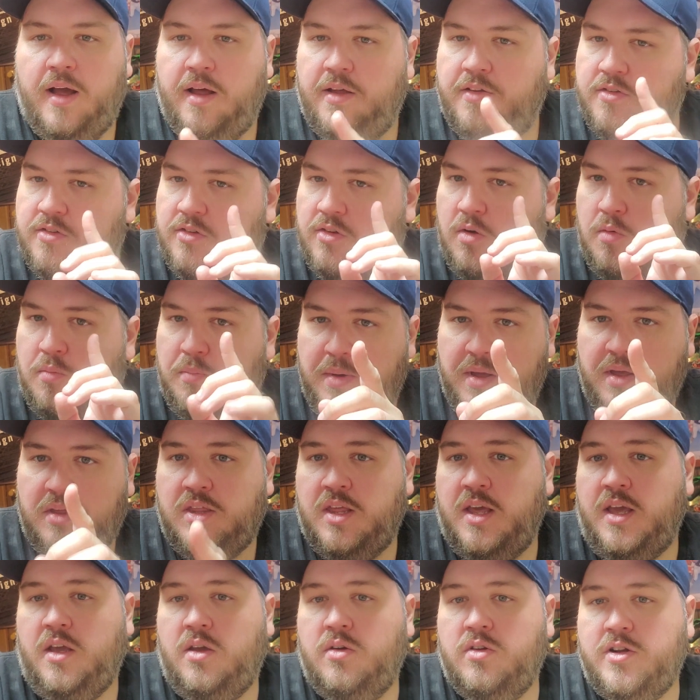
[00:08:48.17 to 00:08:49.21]
So big
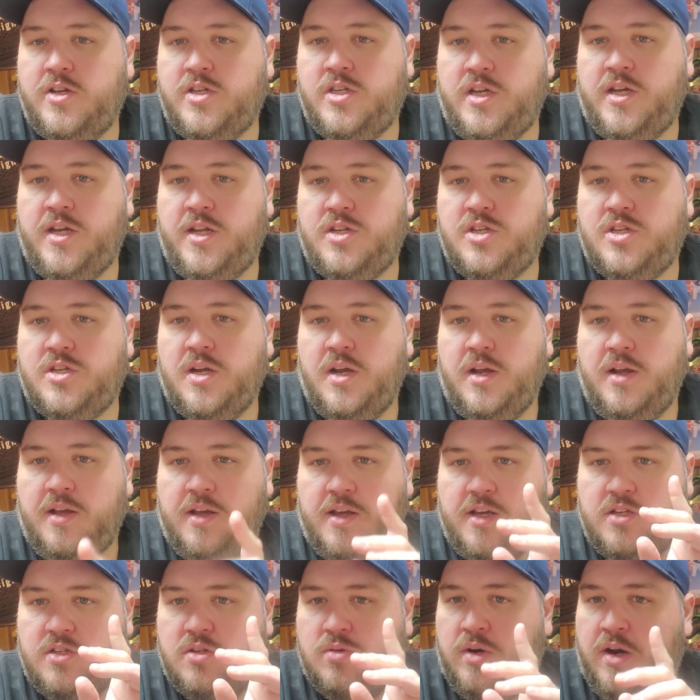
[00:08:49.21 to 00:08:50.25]
thank you to Cheech.
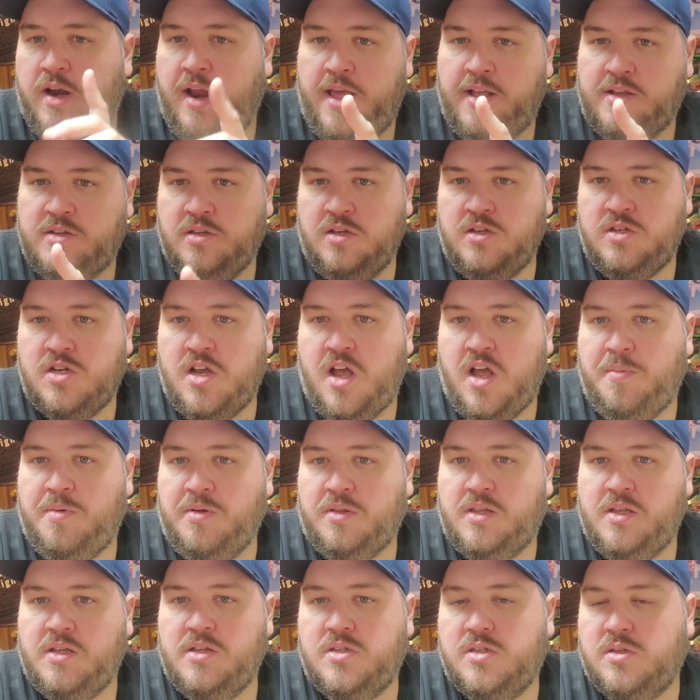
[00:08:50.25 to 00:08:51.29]
He's doing an excellent job
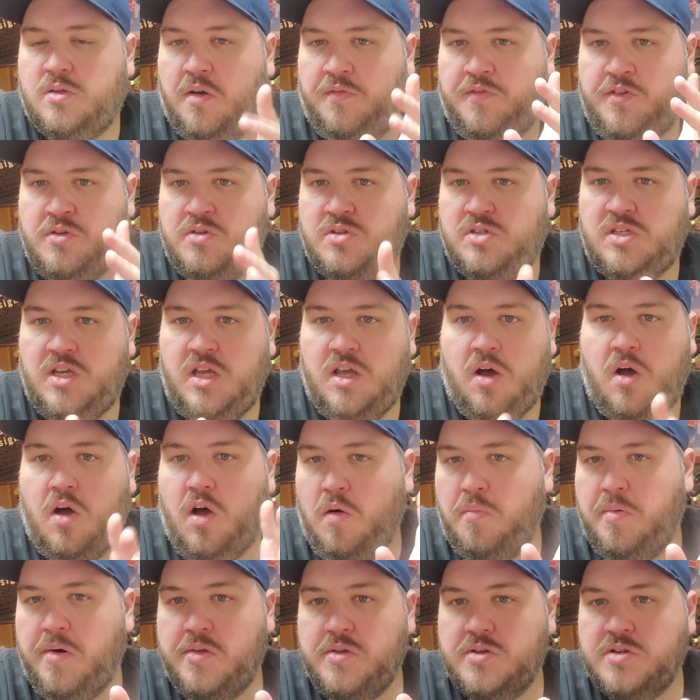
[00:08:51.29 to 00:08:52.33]
with this. So if you see a
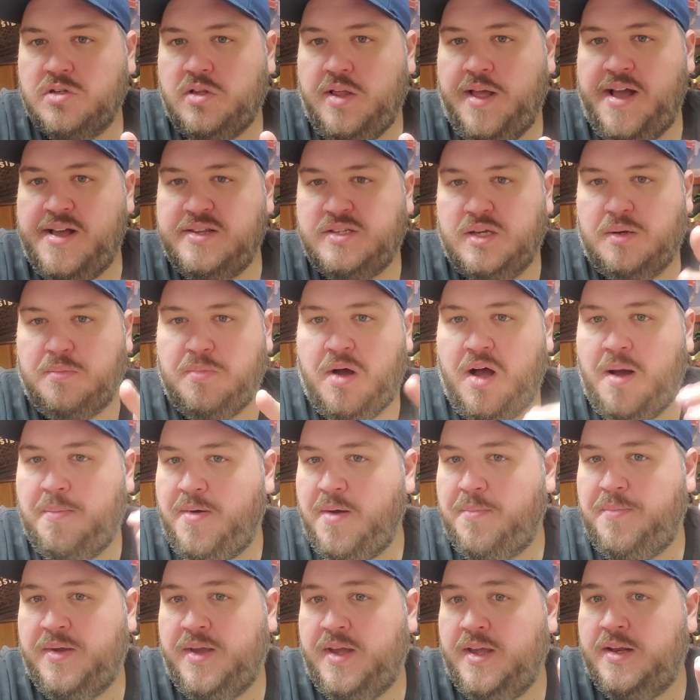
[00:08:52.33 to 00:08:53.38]
Hall Brothers Classic pop
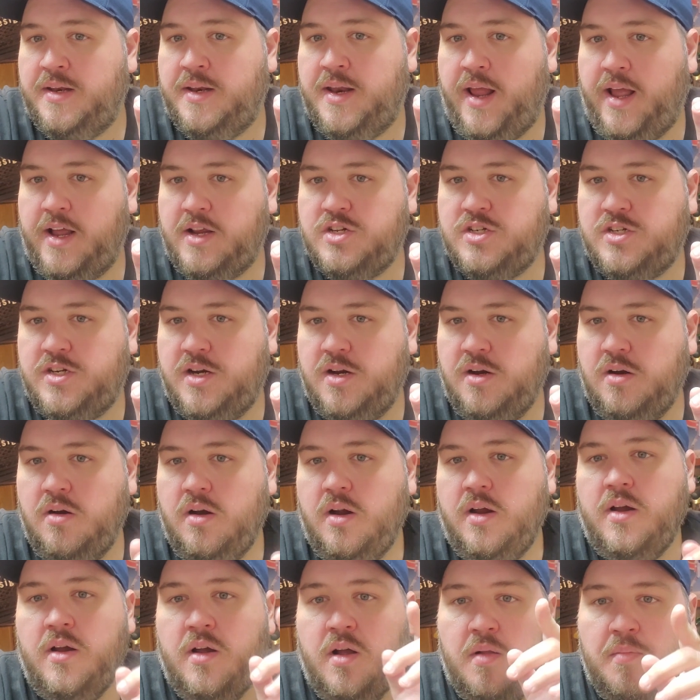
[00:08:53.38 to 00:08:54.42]
up again next
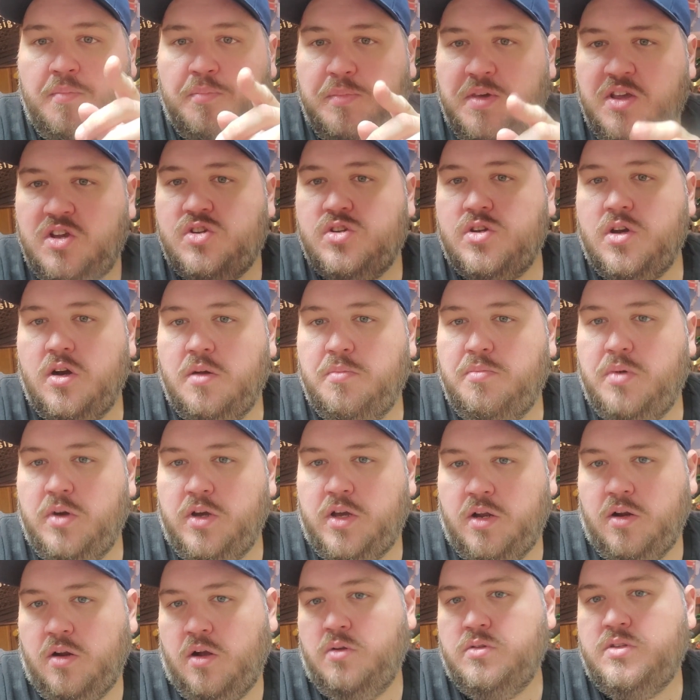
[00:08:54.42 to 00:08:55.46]
year, be sure to
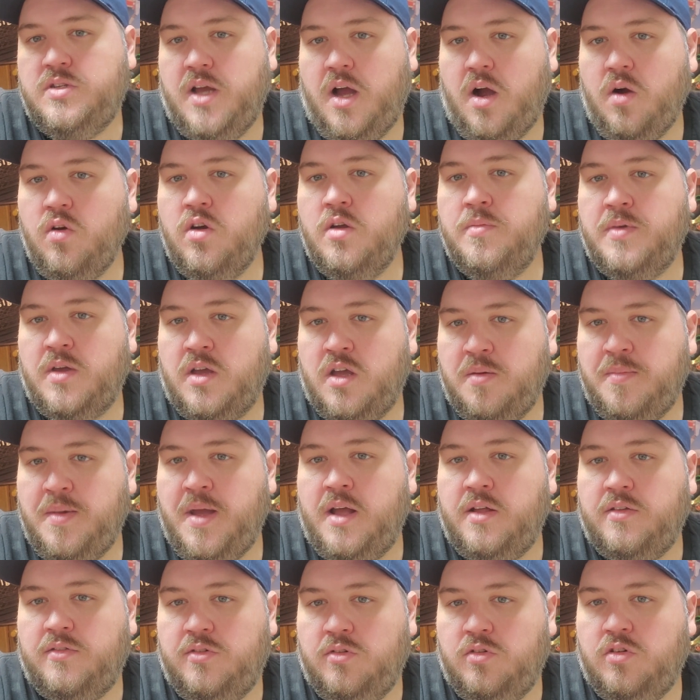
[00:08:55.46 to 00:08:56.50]
book your hotel room and come
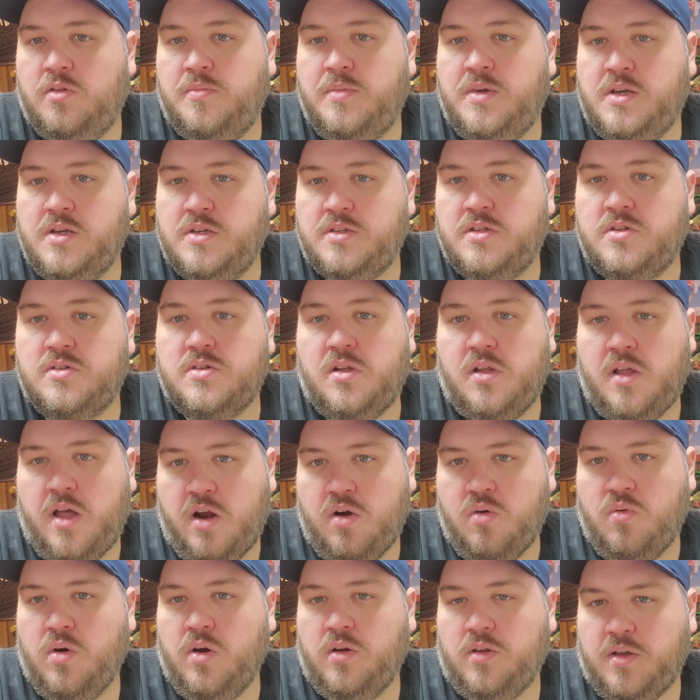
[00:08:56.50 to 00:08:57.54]
out to it, because there's a
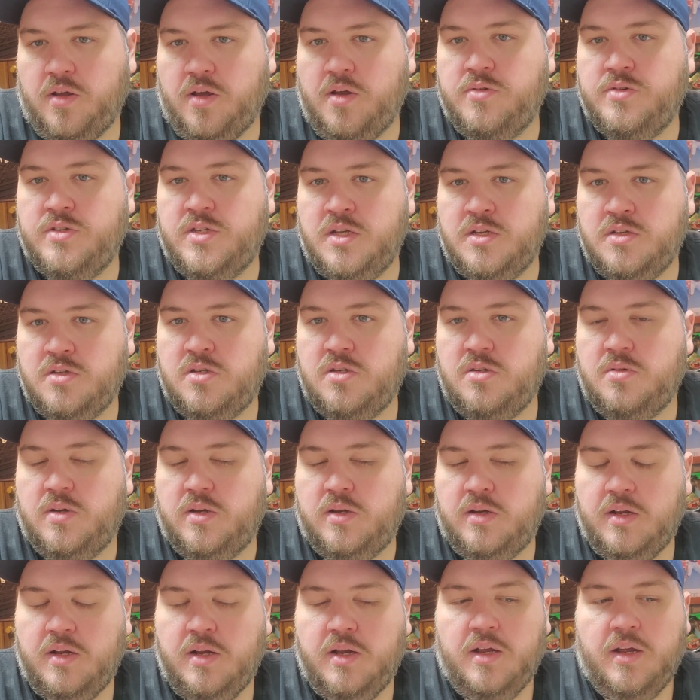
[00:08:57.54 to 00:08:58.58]
lot of work that goes into
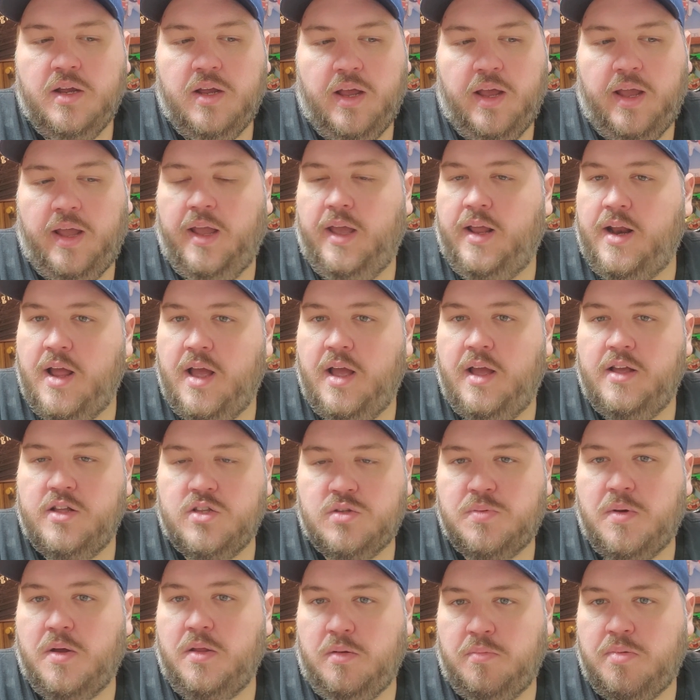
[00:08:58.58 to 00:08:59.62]
it. And
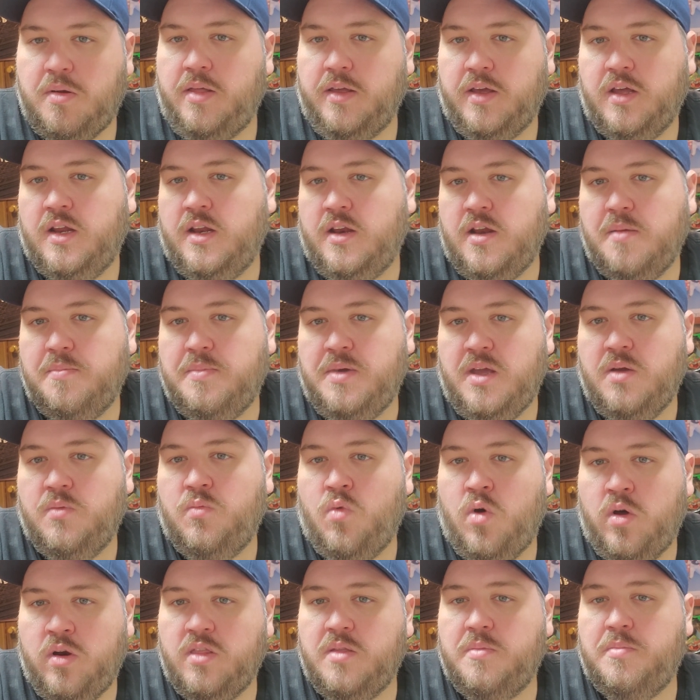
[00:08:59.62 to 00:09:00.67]
it's probably going to end up
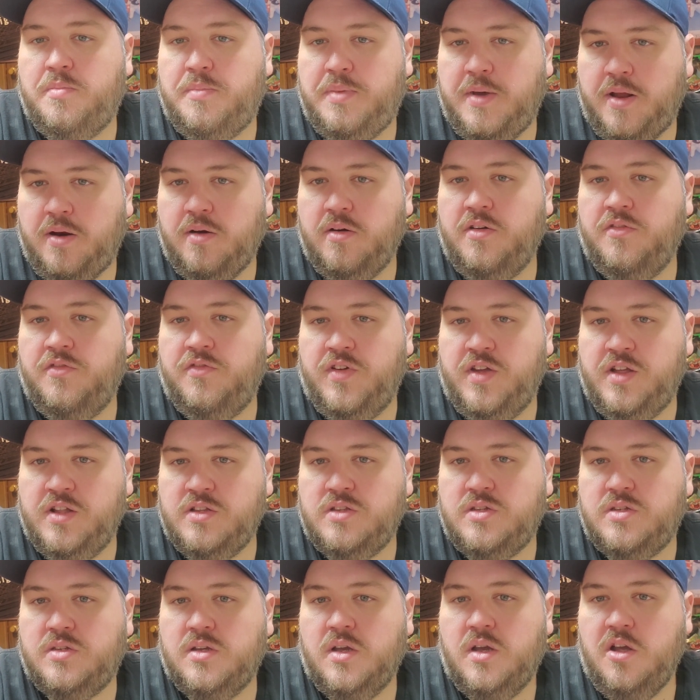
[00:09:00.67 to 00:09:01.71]
being one of the better
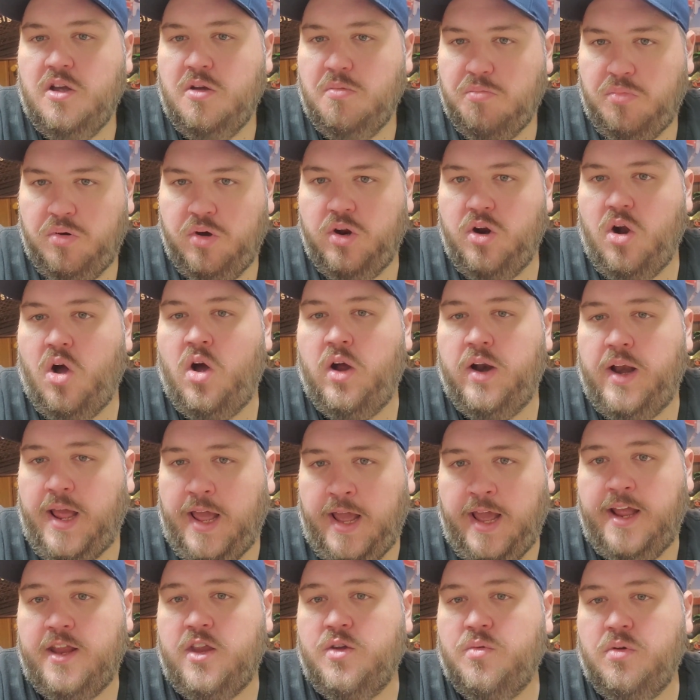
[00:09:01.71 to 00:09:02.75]
events put on
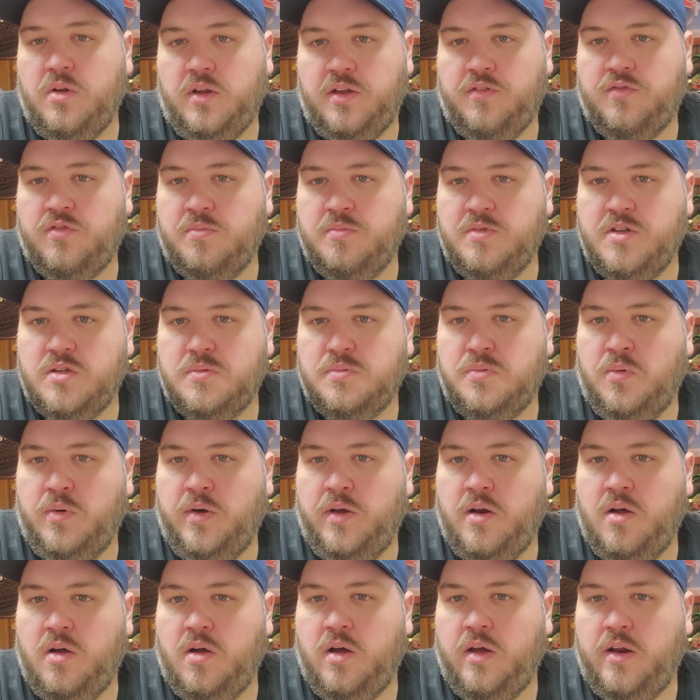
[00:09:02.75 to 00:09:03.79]
annually from this
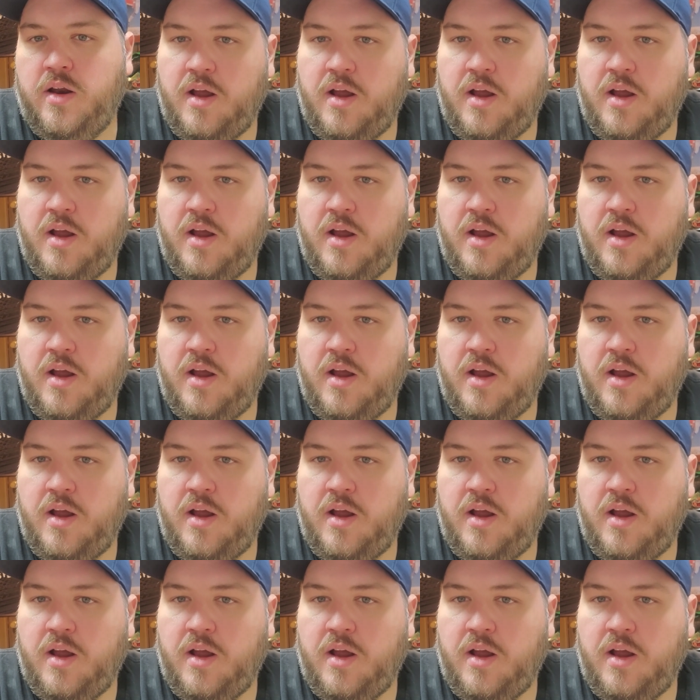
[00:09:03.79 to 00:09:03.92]
point on.